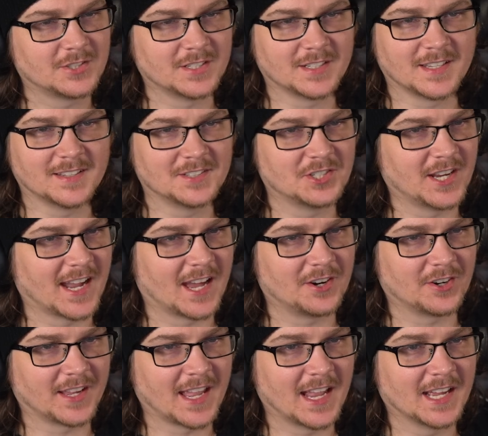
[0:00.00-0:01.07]
She had
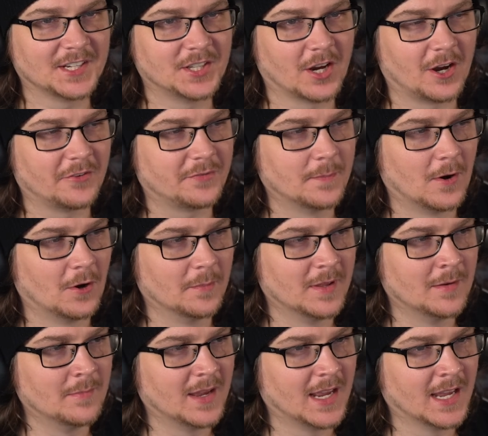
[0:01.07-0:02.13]
her Gandalf
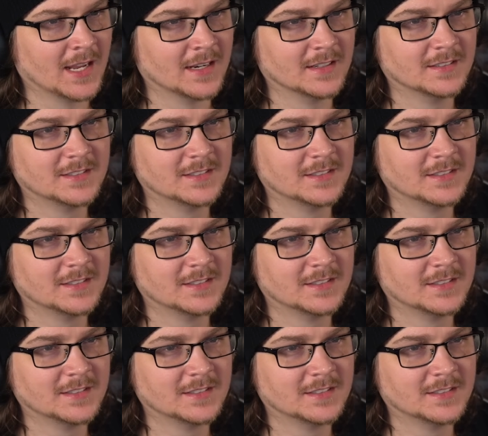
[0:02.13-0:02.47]
moment, man.